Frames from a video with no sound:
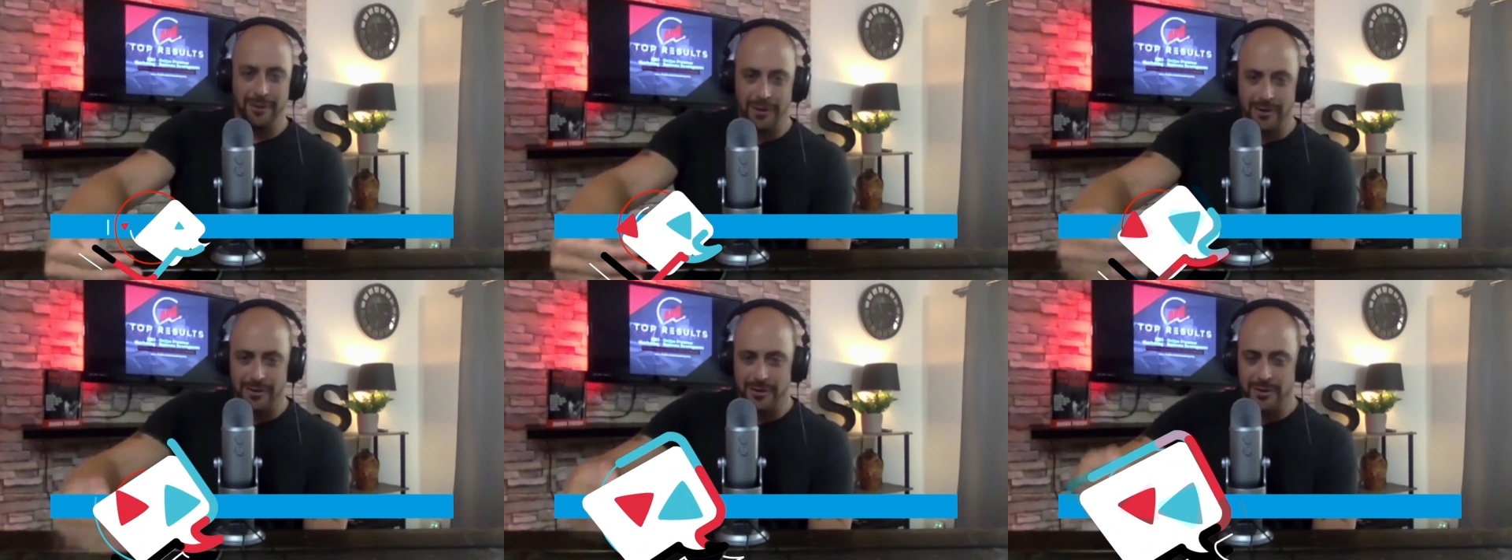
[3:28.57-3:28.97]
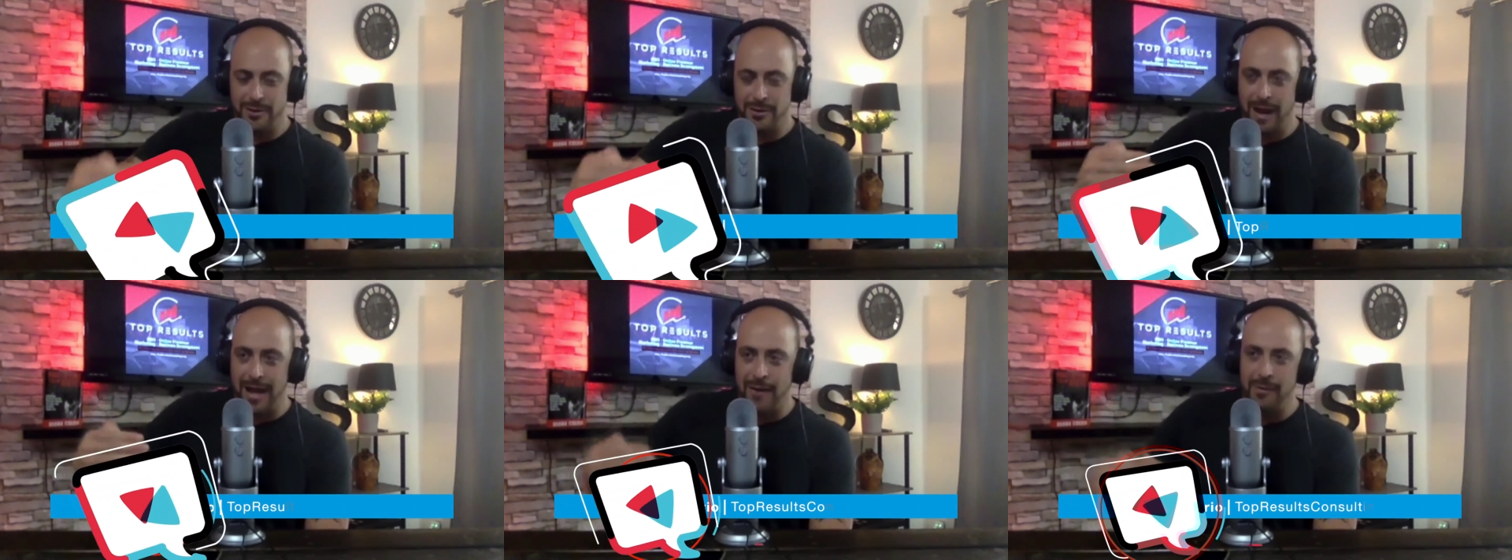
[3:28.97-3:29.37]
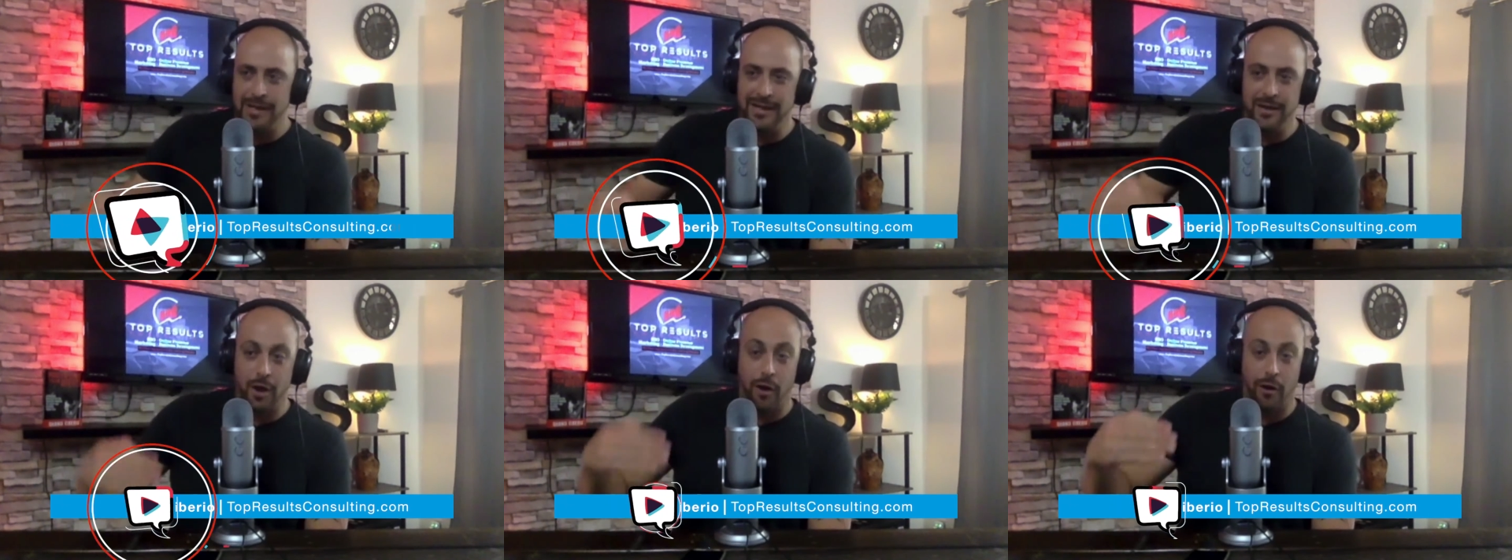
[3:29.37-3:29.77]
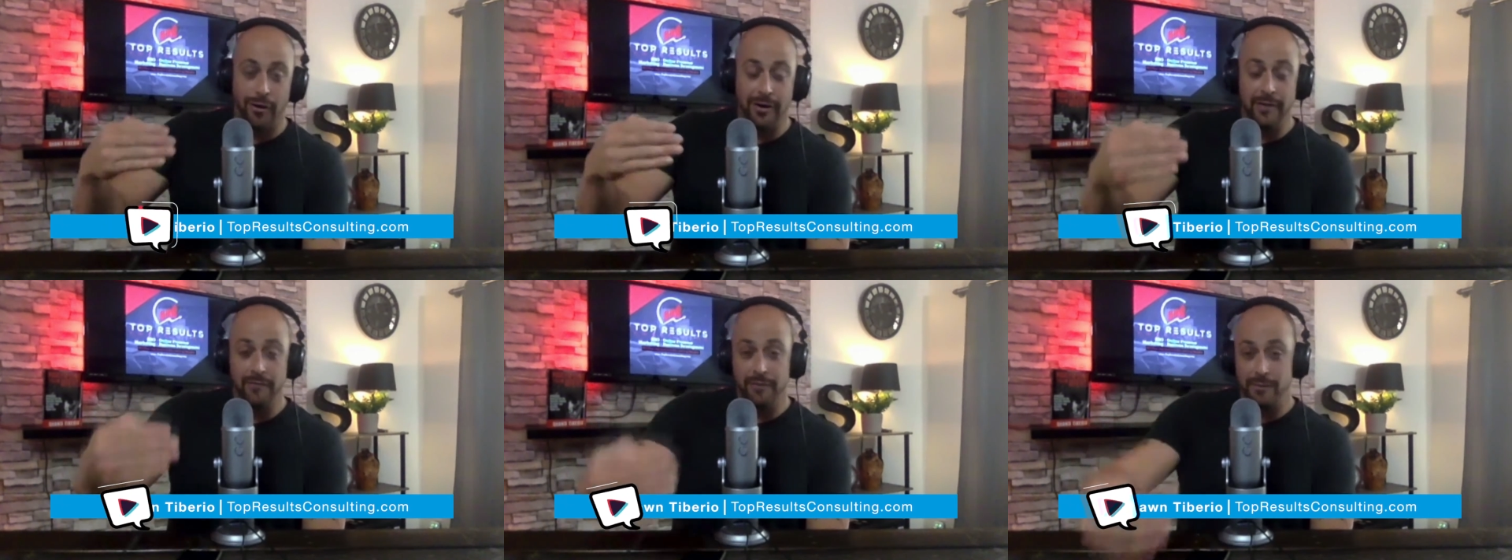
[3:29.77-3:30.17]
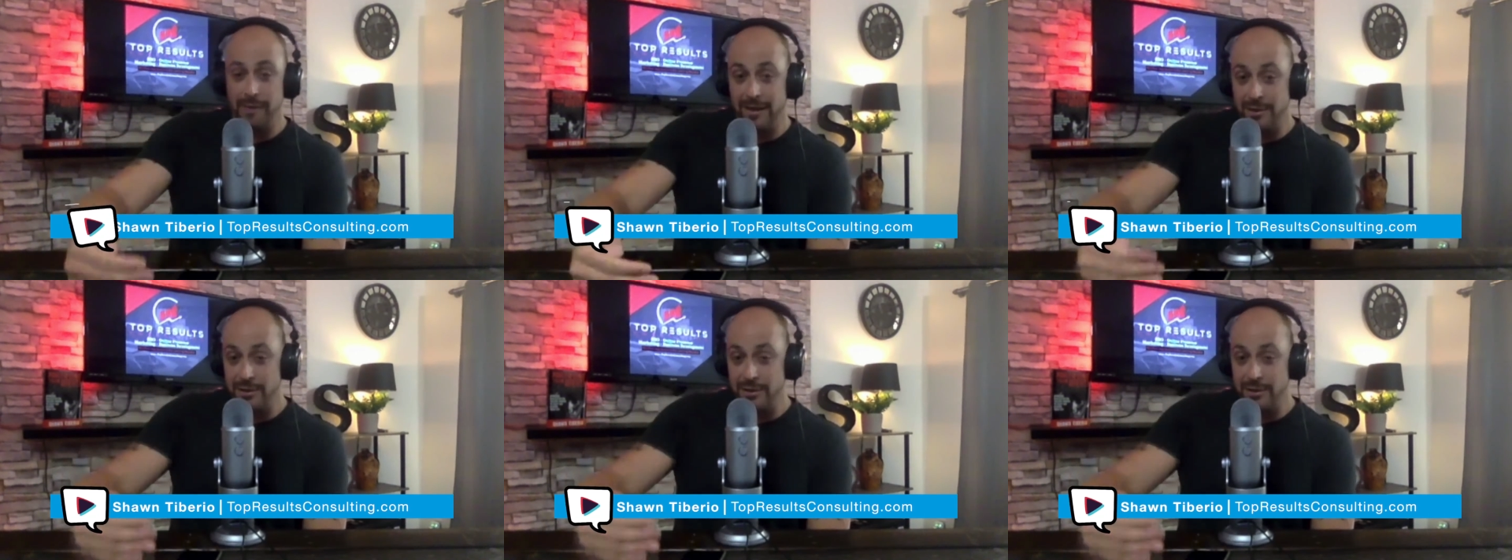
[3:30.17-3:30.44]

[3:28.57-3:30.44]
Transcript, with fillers: So how do we get our information?